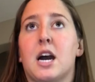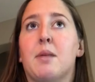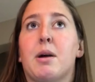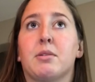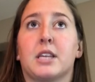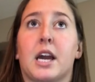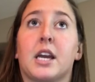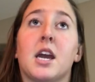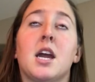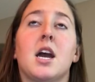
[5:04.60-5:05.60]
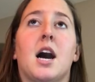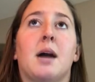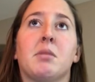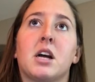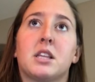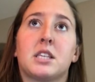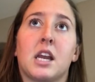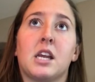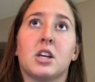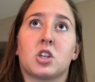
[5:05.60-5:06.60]
time, I was like, I'm not the
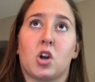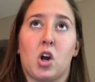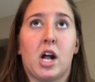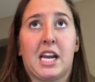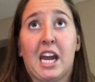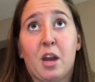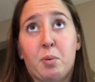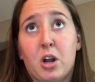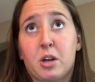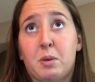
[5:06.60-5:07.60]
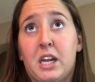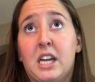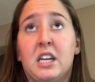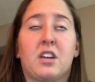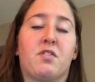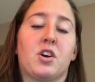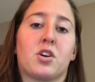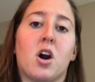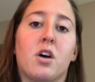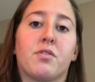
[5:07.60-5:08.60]
skinniest girl. I can't put on a bikini and feel
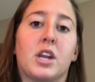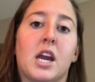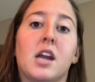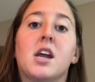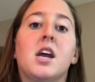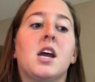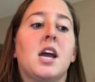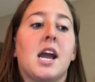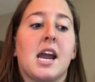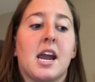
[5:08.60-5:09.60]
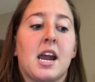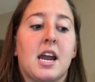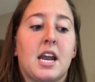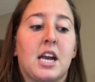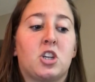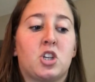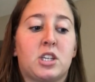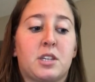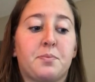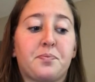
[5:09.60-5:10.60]
confident. And it's
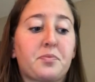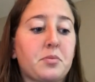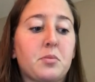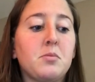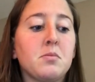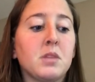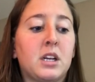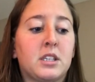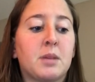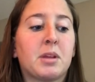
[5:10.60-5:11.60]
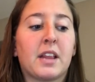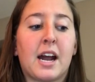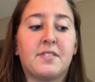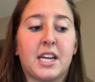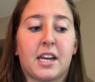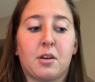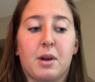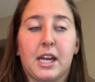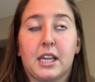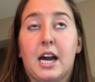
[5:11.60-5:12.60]
just something that I've taken
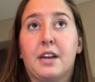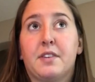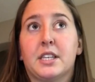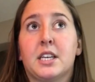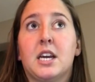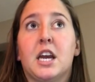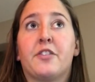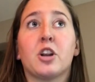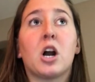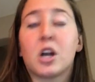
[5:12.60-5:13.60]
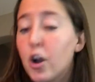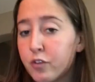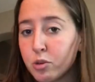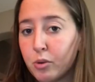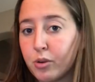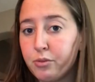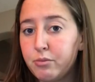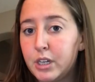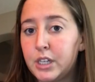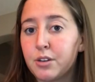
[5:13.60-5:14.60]
away in life is if you're not comfortable
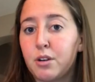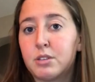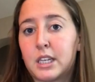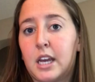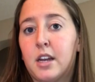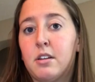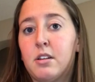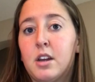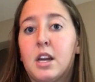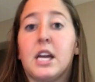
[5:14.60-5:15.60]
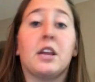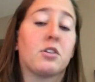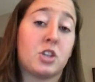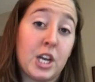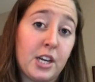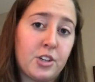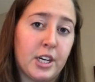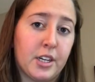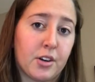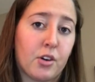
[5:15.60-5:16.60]
in your own skin, either change
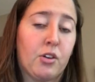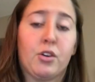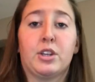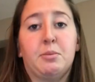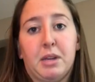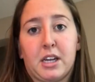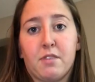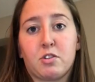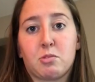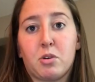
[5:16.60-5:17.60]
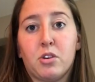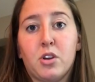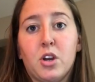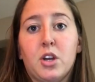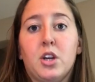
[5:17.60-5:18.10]
it or learn to be comfortable.